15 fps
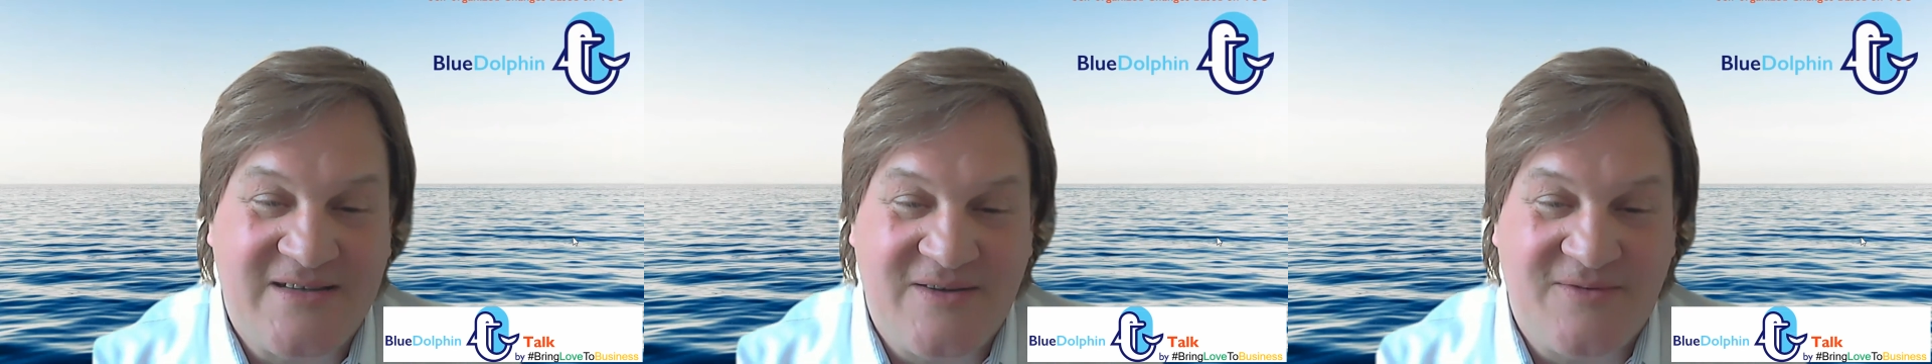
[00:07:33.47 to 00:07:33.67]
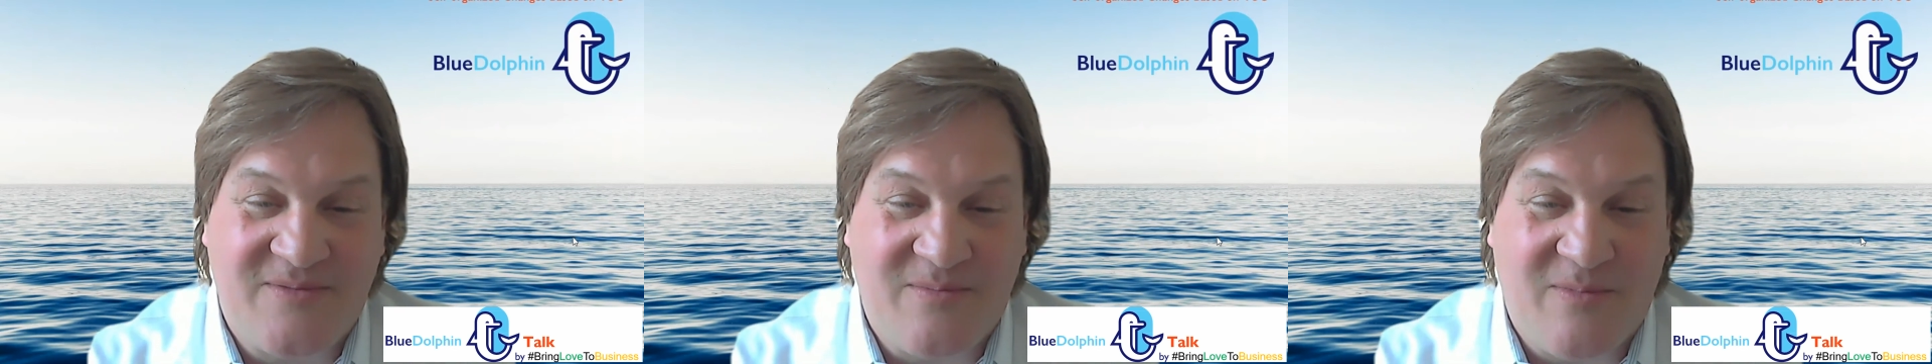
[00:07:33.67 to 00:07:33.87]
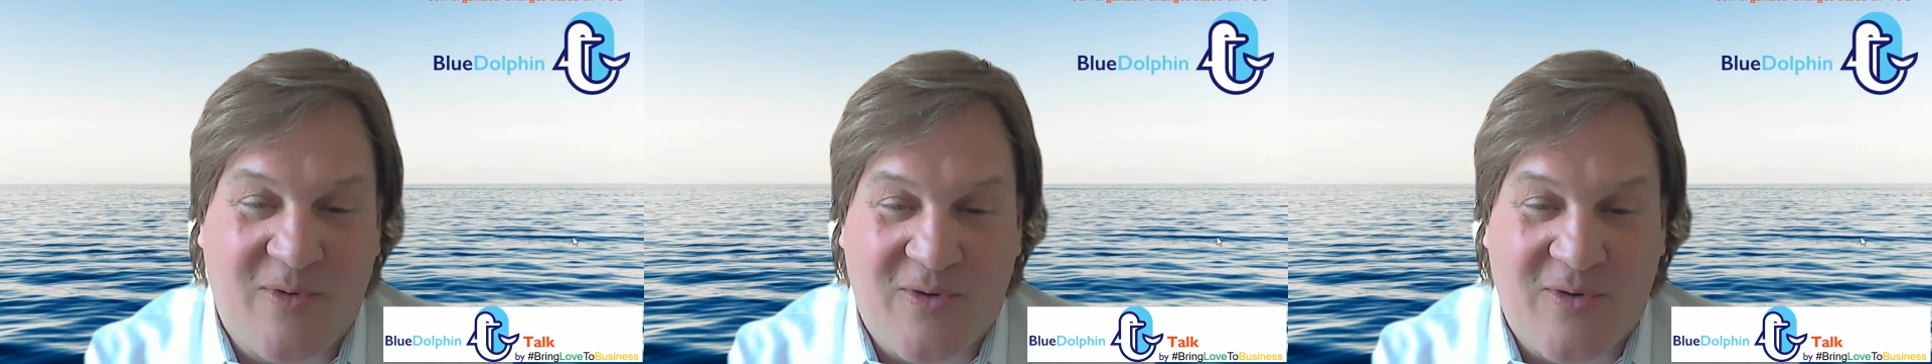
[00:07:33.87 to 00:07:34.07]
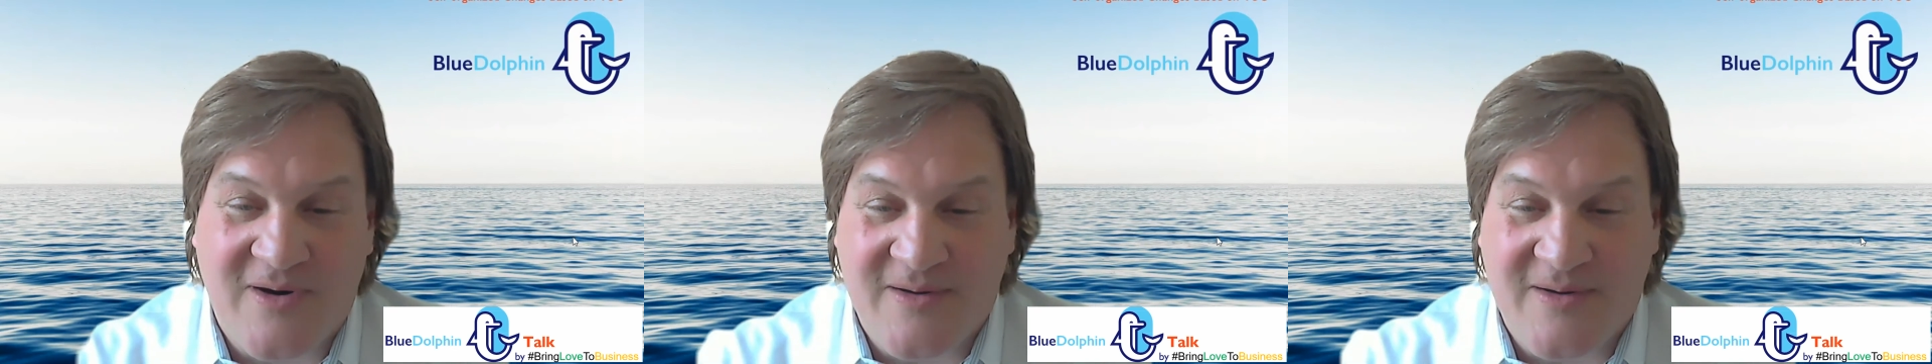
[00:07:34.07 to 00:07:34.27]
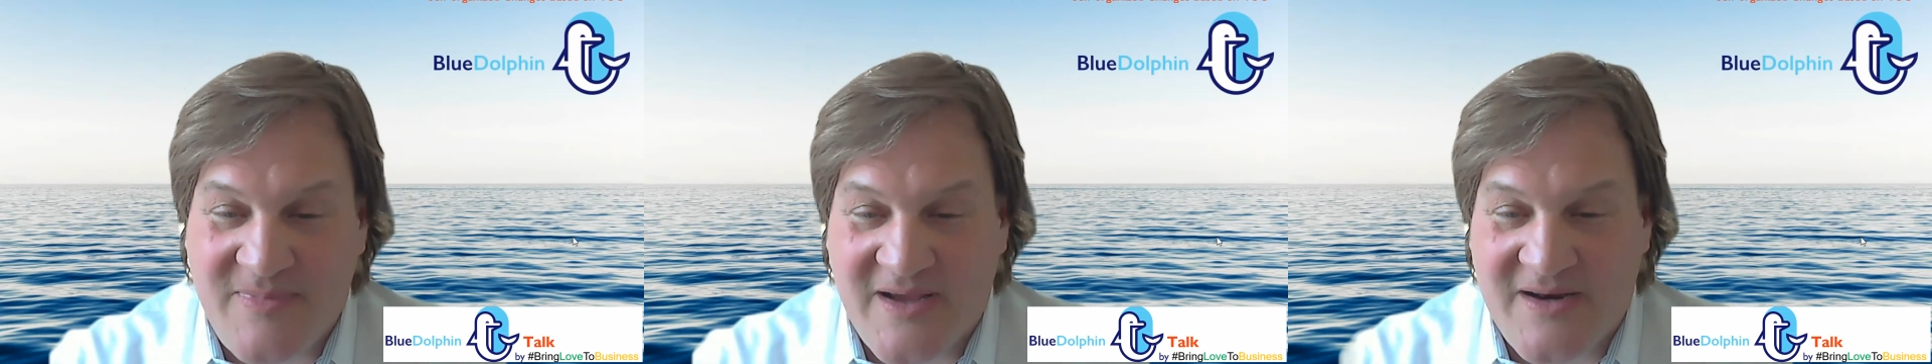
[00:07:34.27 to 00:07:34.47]
even
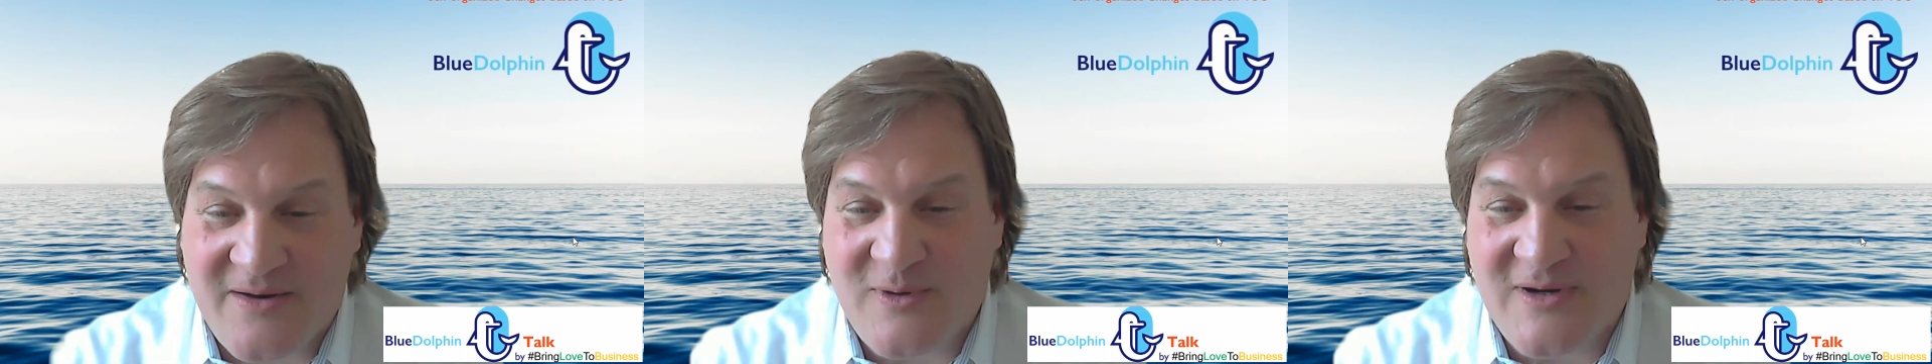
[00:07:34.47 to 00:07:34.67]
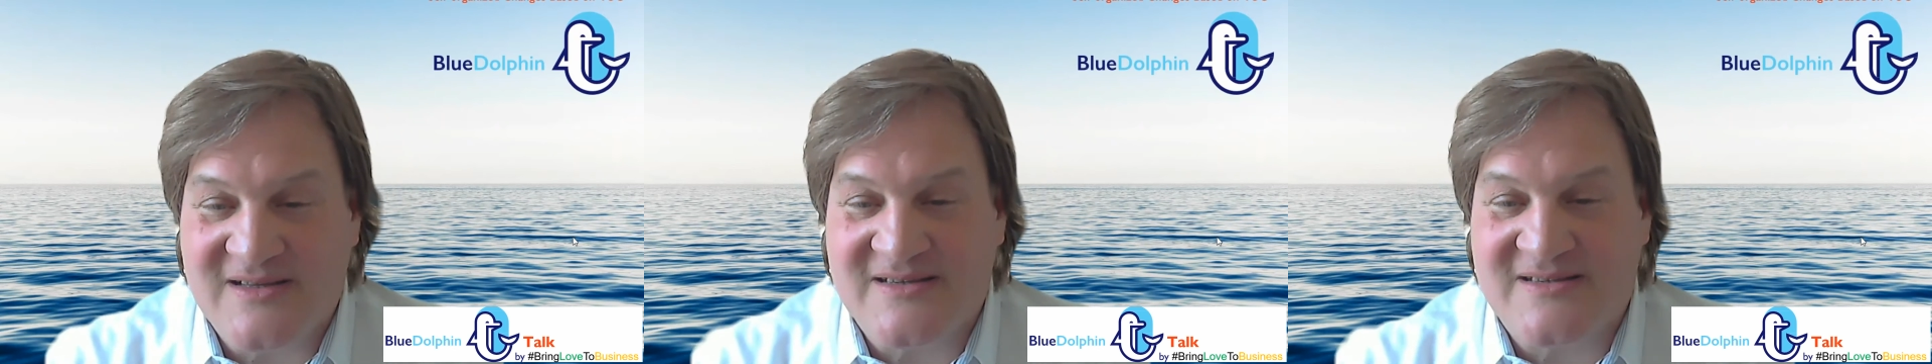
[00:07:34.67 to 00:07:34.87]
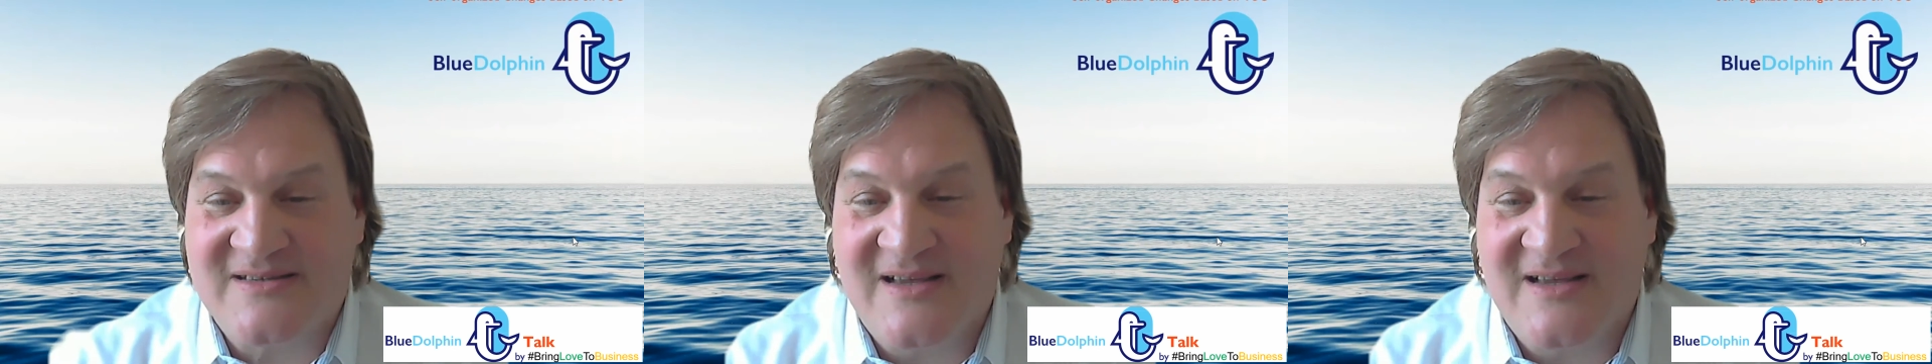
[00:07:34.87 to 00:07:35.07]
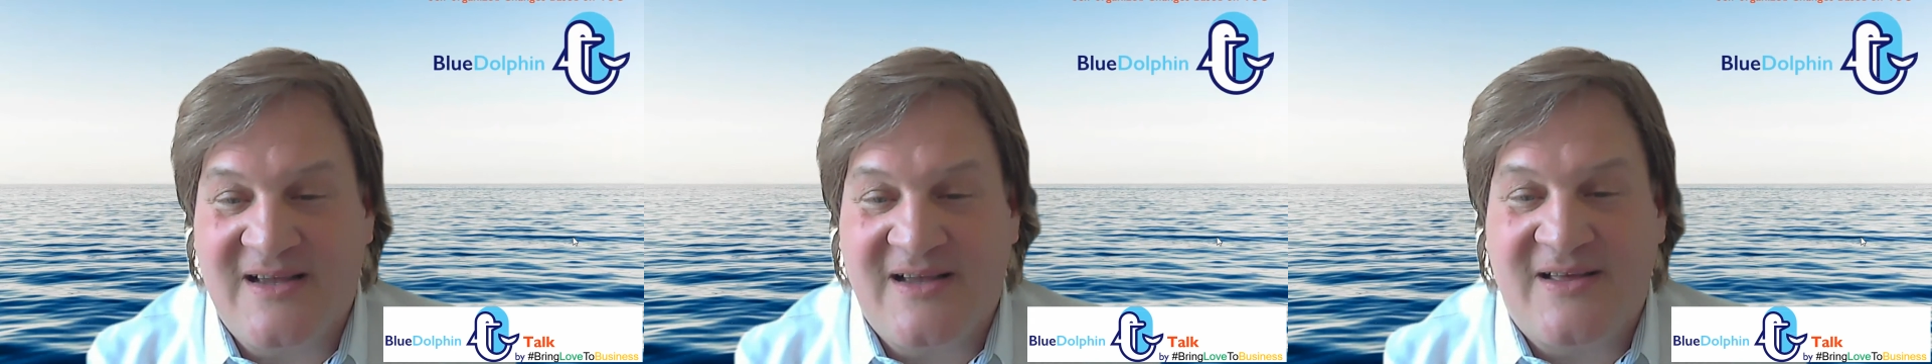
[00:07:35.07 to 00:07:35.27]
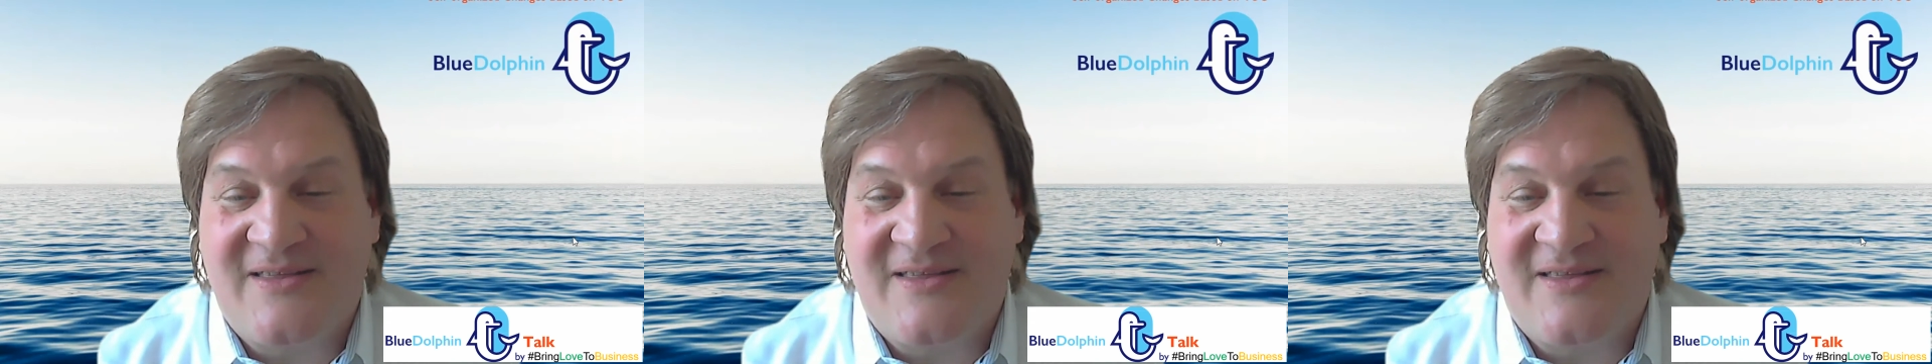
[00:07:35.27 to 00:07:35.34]
more and better ones.